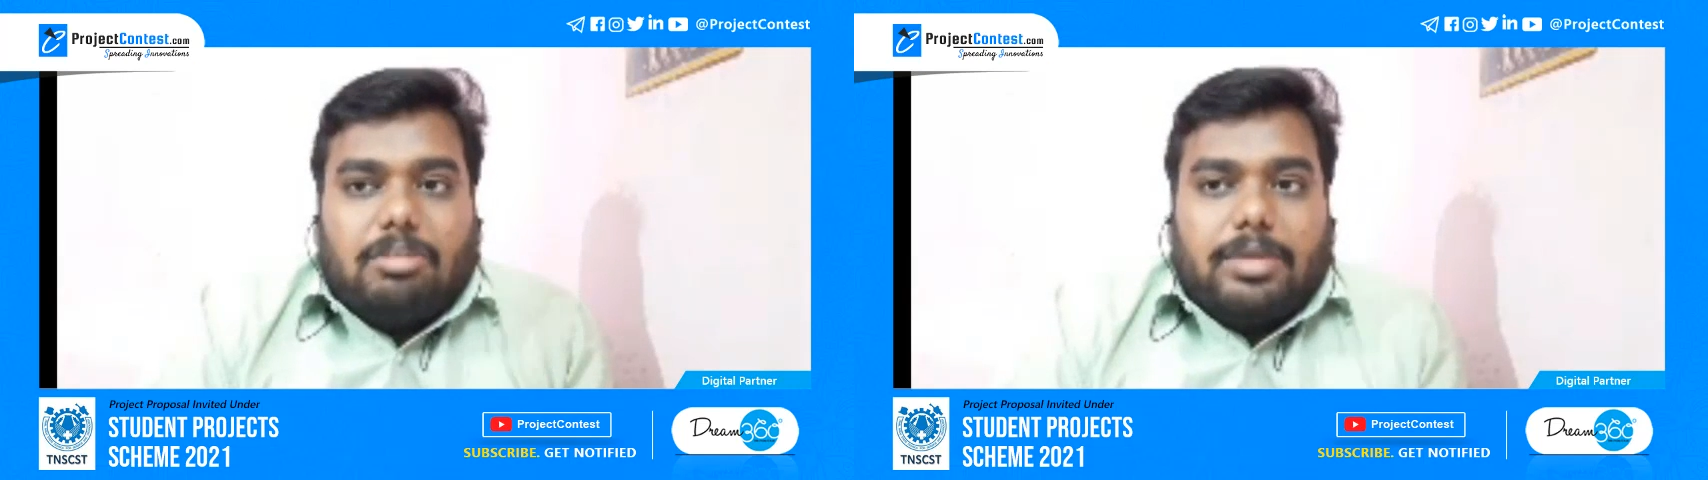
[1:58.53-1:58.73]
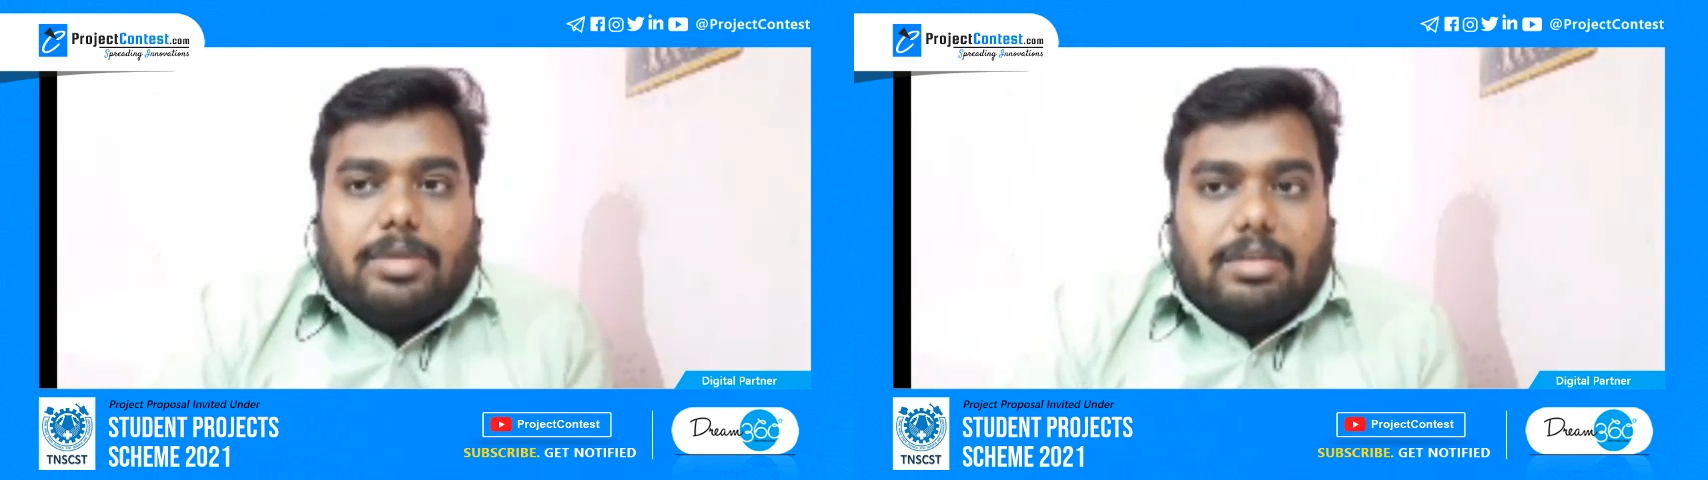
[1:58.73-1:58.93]

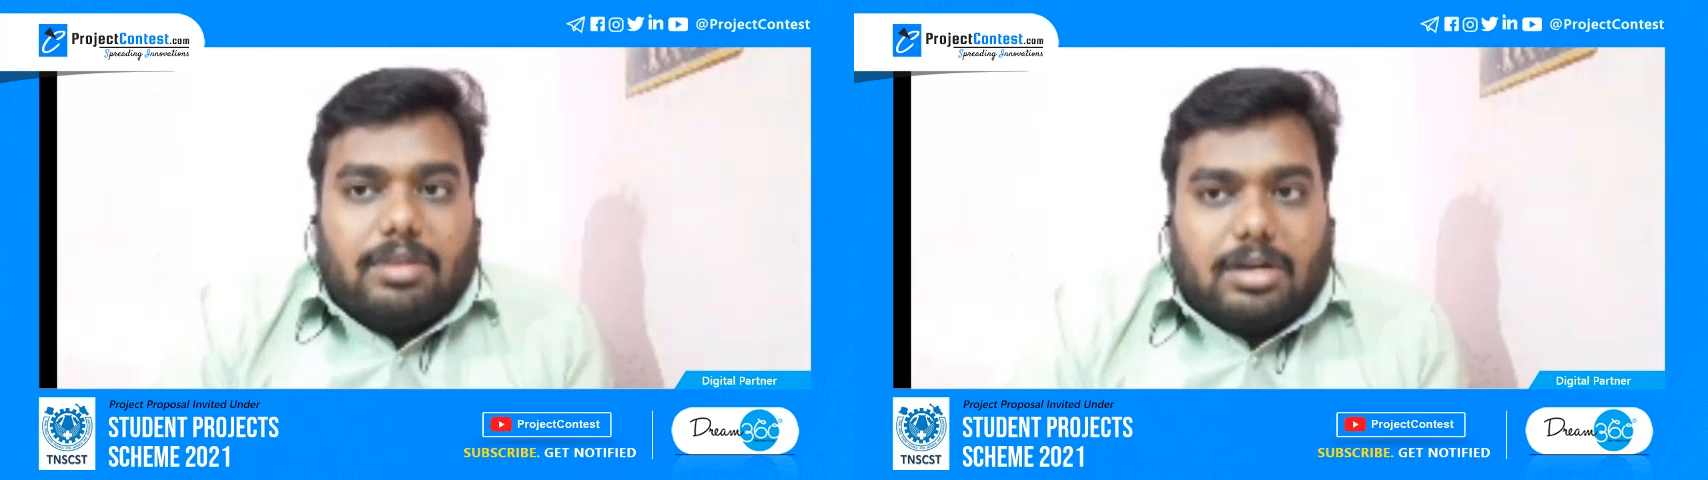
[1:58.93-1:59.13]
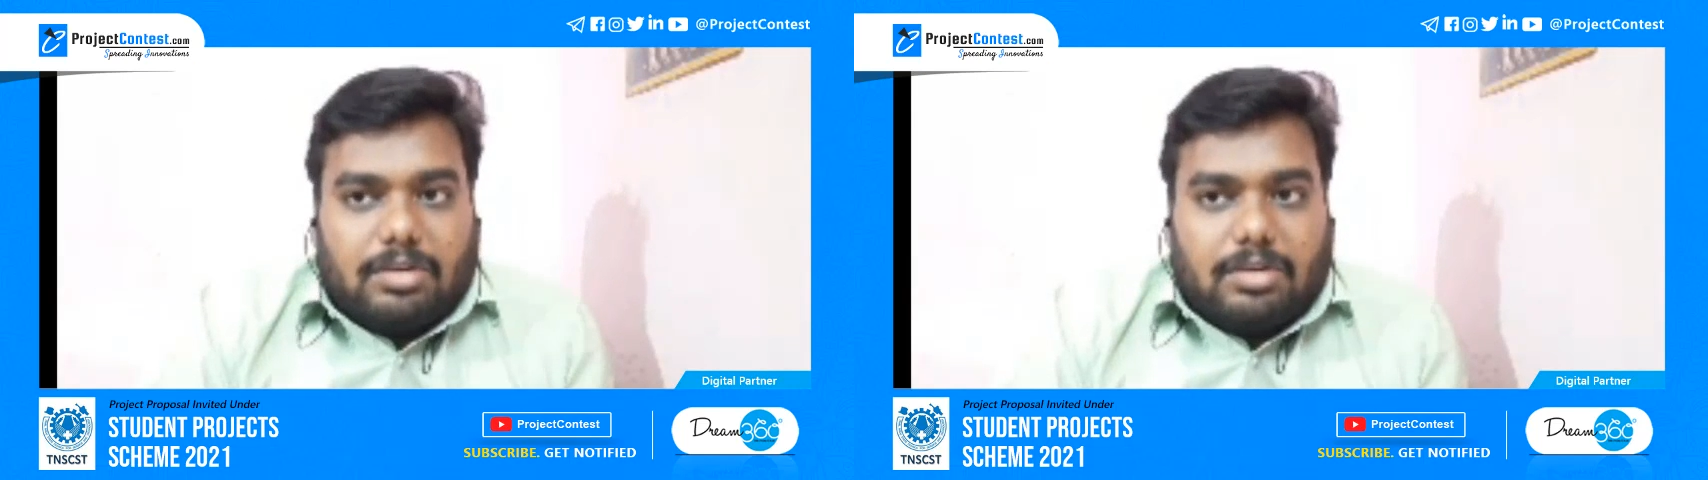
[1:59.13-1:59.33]
They will be
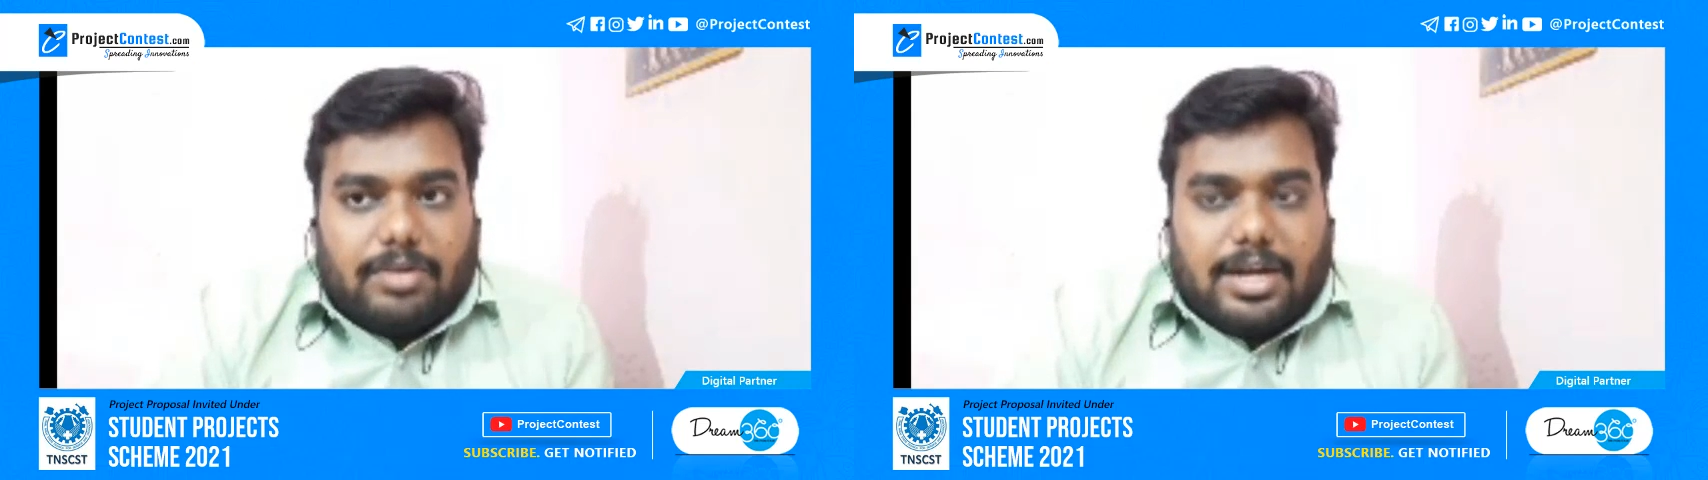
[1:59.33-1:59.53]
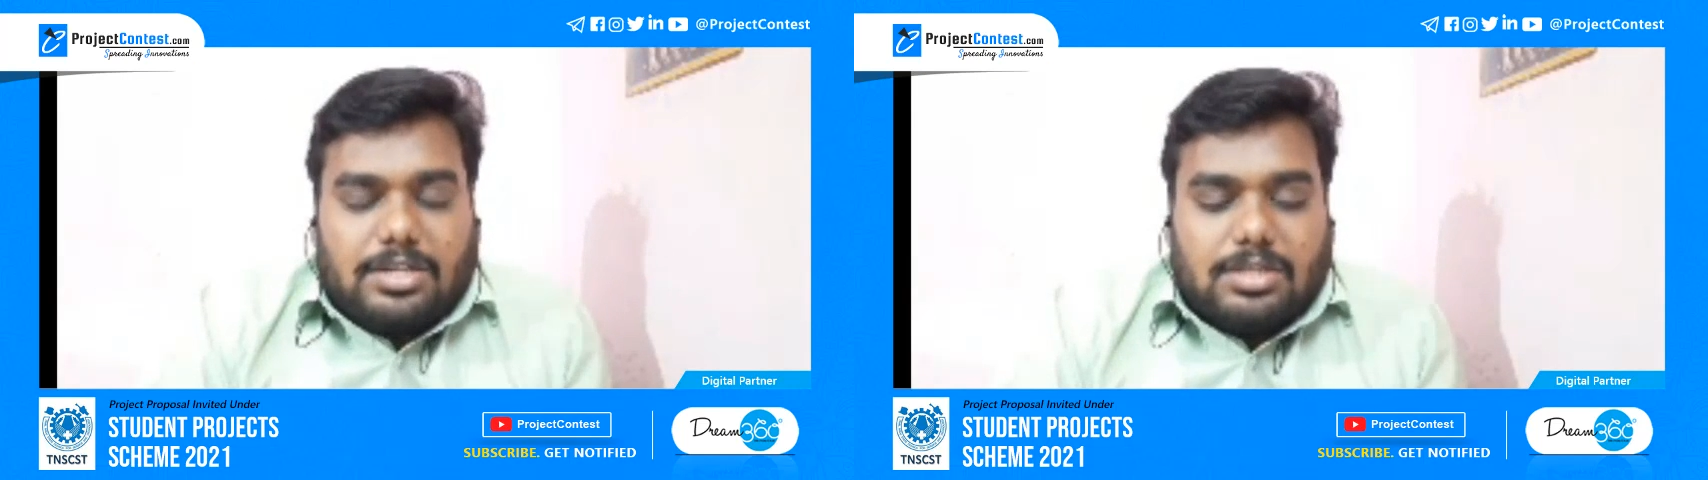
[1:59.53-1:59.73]
giving a lot
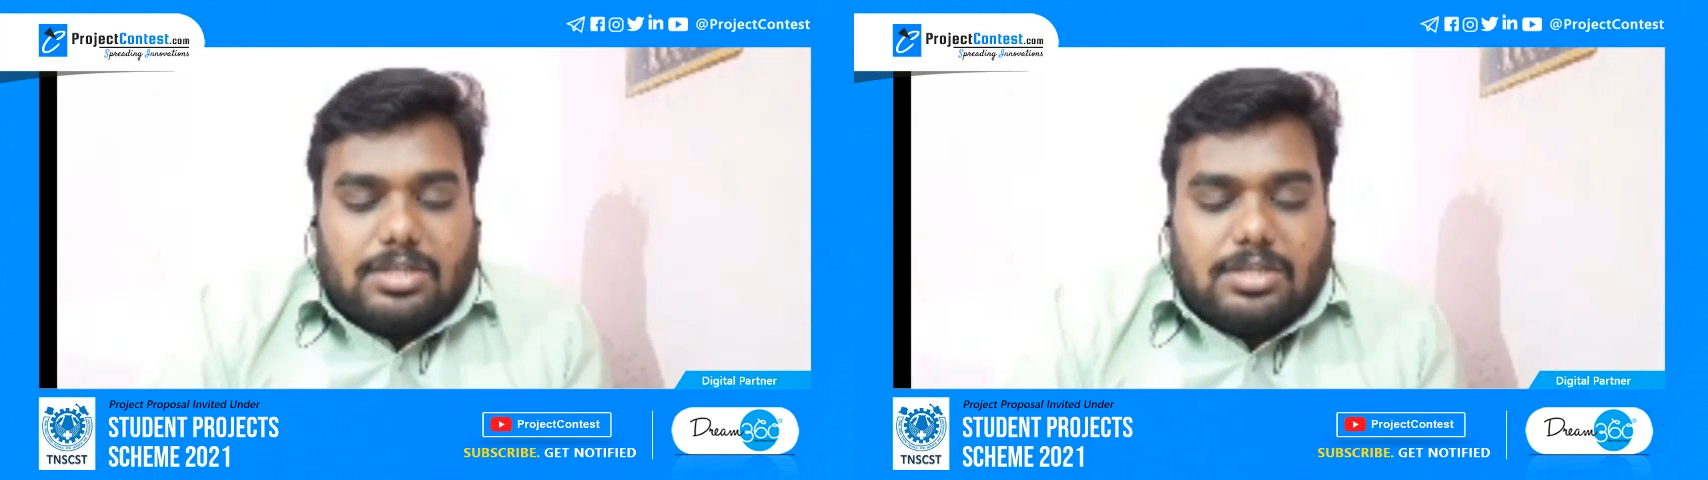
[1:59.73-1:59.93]
of grants